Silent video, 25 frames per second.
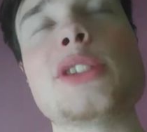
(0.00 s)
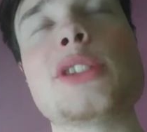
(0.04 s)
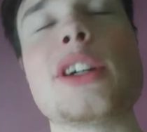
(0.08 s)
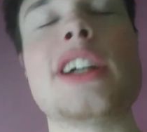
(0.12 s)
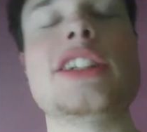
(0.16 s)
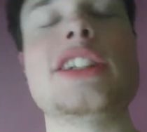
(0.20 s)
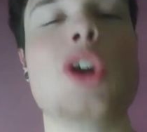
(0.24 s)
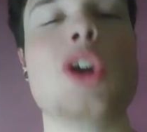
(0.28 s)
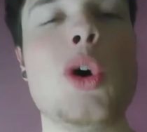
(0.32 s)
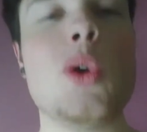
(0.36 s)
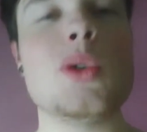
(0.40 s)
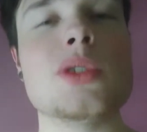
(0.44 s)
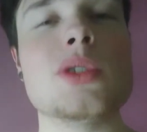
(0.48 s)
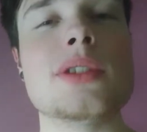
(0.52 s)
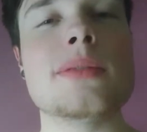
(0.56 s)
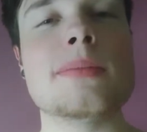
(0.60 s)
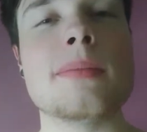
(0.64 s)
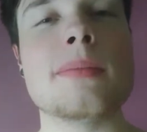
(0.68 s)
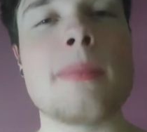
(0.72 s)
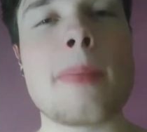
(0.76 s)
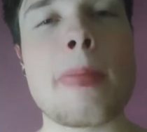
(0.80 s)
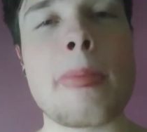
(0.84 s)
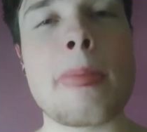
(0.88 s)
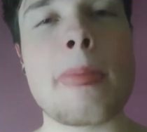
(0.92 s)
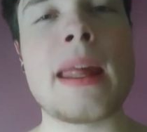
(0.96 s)
I told them,
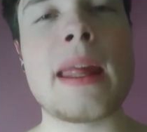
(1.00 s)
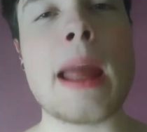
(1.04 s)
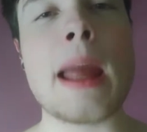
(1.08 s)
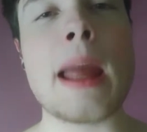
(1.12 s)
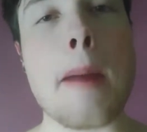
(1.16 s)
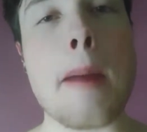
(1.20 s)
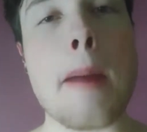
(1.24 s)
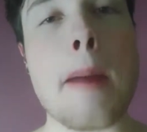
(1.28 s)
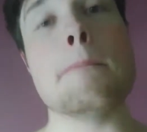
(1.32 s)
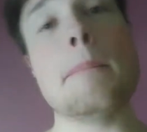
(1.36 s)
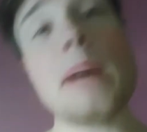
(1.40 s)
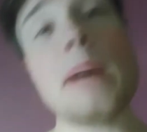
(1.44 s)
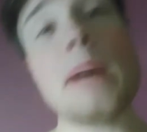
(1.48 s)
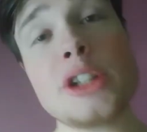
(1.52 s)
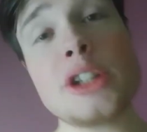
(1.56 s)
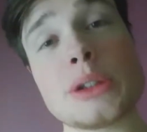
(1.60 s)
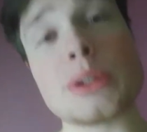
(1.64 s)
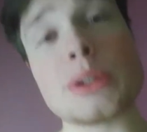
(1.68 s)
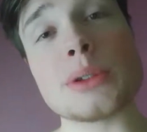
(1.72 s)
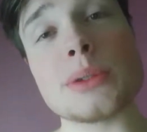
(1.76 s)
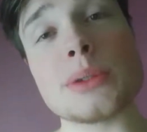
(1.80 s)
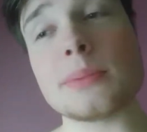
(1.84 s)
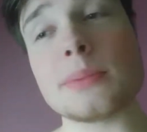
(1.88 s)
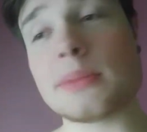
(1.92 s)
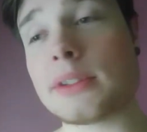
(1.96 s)

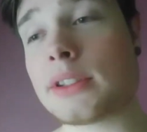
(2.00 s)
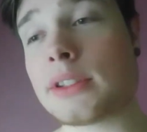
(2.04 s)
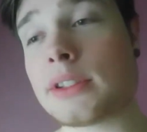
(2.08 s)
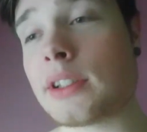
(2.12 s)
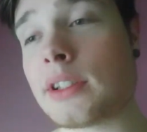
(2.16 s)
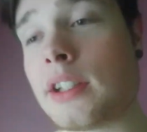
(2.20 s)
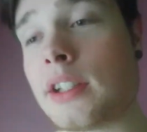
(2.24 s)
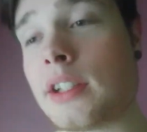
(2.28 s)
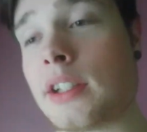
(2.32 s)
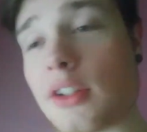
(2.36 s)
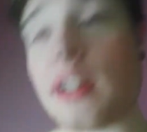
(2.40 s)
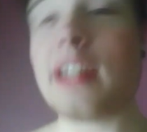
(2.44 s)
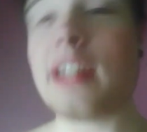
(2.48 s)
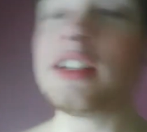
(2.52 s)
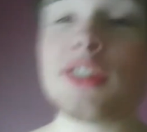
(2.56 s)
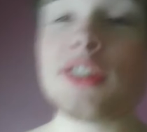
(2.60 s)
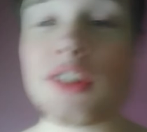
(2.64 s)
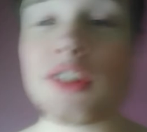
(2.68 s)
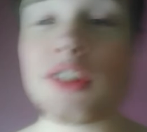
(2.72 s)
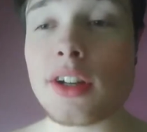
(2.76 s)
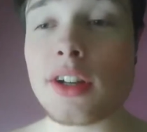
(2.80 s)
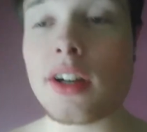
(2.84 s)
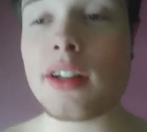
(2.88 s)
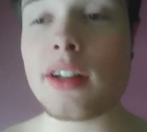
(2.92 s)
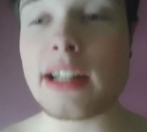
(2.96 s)
mushrooms. So they just
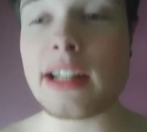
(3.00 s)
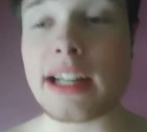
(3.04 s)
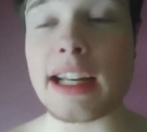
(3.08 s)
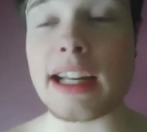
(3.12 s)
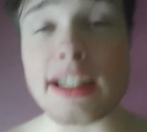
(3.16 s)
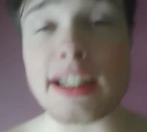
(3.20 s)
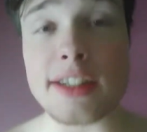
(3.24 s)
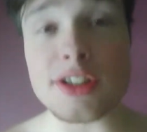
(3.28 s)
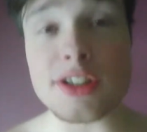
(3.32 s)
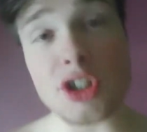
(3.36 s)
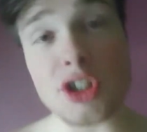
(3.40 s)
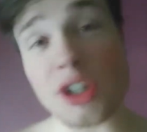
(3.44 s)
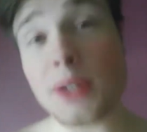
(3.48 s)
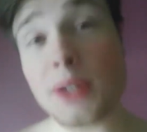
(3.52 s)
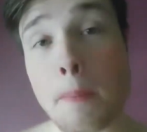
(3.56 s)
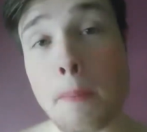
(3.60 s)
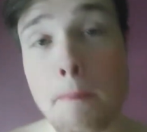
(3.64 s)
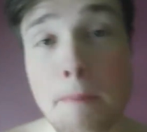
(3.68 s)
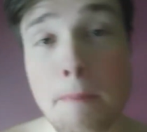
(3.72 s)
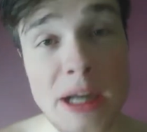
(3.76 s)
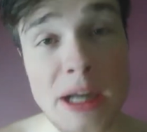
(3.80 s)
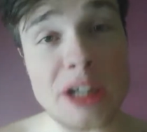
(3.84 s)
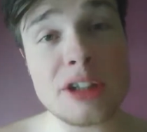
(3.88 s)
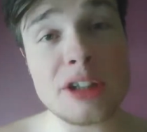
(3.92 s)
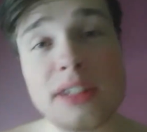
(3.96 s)
thought that I had just
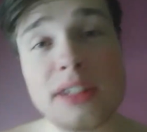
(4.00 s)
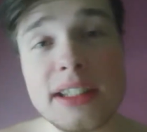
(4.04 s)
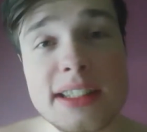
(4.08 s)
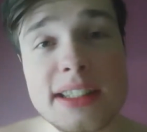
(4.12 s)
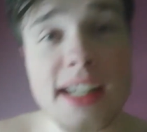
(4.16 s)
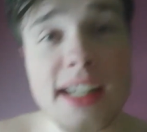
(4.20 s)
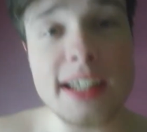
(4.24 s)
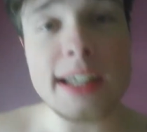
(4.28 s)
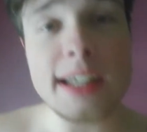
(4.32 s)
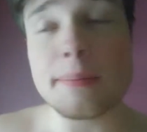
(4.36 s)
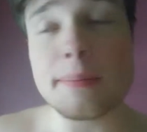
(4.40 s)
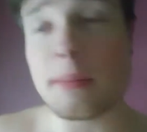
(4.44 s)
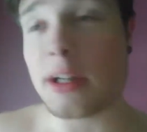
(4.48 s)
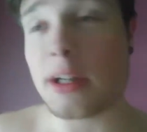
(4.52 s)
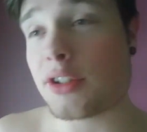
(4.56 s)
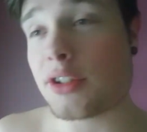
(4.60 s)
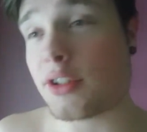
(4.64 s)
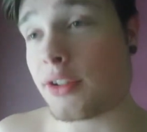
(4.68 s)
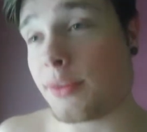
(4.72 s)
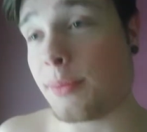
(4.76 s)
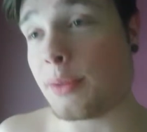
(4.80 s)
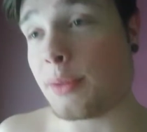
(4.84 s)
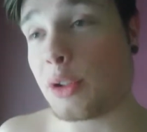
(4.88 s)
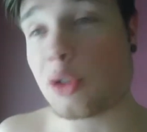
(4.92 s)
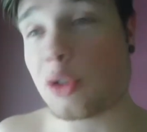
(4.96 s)
barely taken
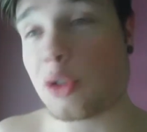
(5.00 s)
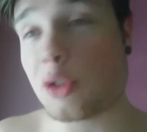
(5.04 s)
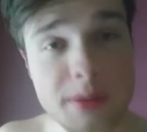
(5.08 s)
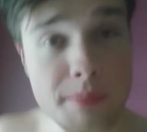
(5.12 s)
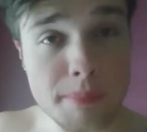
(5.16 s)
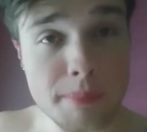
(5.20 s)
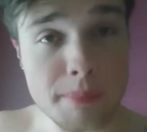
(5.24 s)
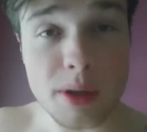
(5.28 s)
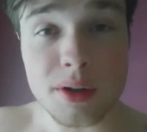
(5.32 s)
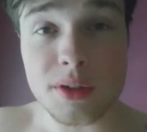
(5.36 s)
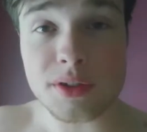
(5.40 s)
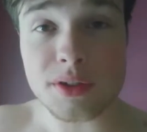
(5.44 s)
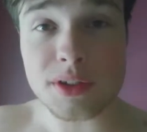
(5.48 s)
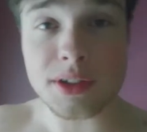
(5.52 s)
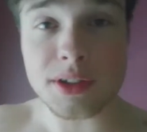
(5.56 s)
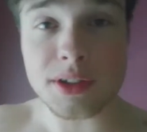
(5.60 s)
mushrooms, tripped balls on a